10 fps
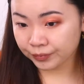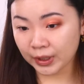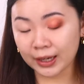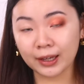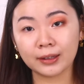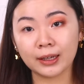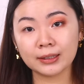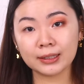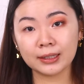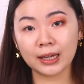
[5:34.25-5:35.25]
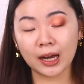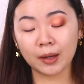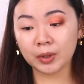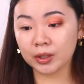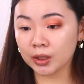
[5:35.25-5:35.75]
And that's it.
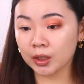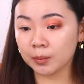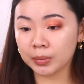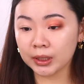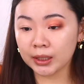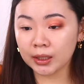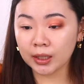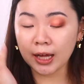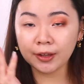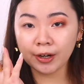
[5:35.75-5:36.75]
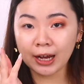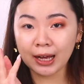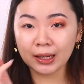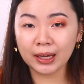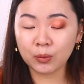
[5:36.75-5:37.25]
I'm going to complete the other
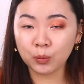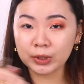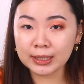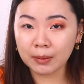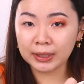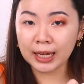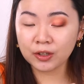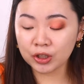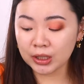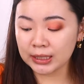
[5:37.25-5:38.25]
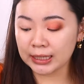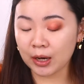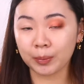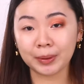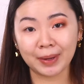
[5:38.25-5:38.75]
eye and with some lashes, and
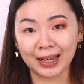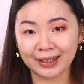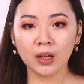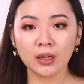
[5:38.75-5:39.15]
I'll be back.